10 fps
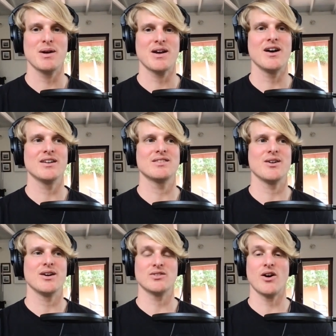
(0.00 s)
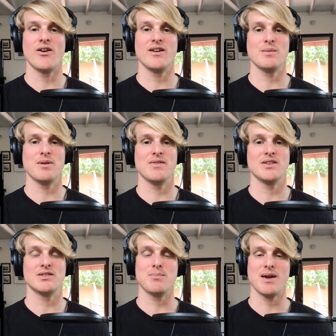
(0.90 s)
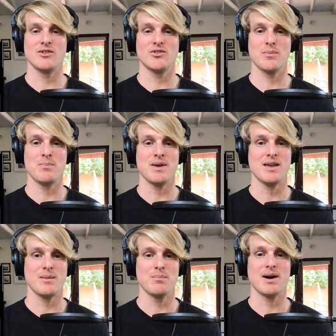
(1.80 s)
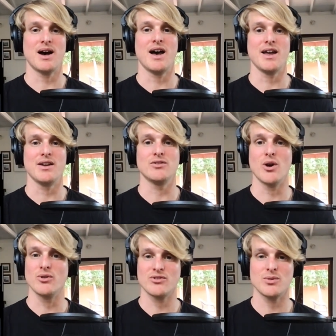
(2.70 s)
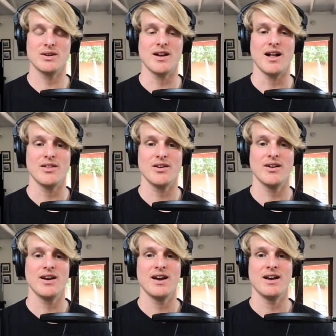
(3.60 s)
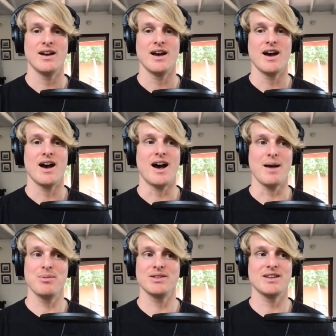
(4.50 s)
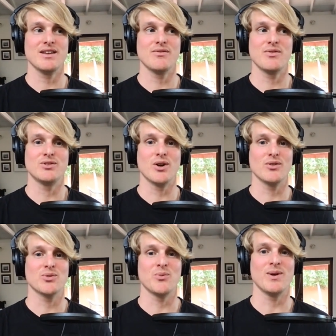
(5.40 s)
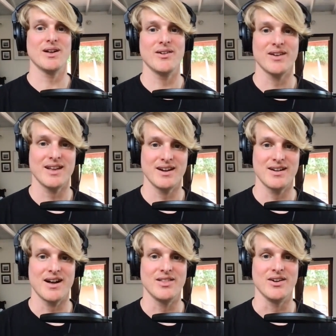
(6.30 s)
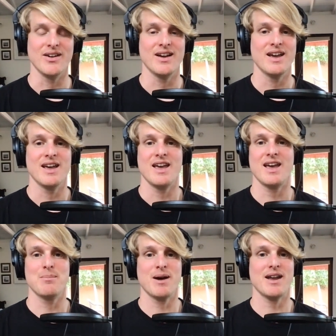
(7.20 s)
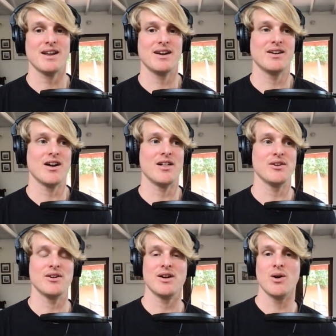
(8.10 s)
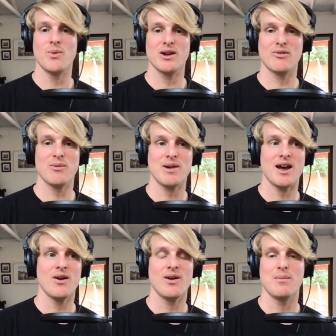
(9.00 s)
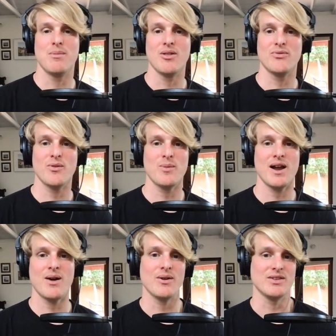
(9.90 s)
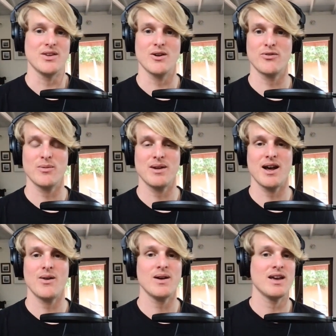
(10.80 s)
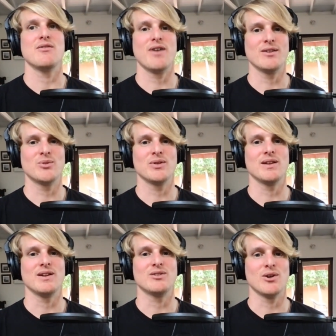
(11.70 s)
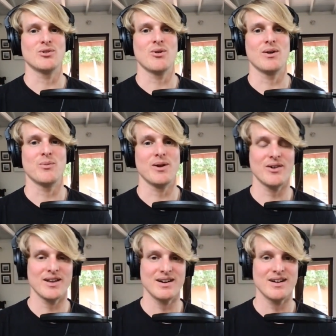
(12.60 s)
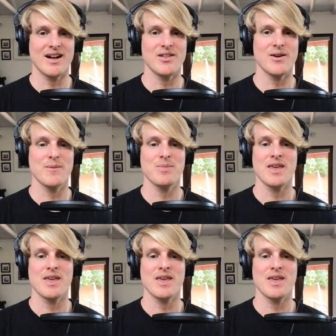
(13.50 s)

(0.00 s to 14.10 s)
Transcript: Because there has already been this major meme behind Doge to a dollar, I believe Doge will hit a dollar it might hit a dollar a week from now, a month from now, a year from now. Eventually, Dogecoin will hit a dollar.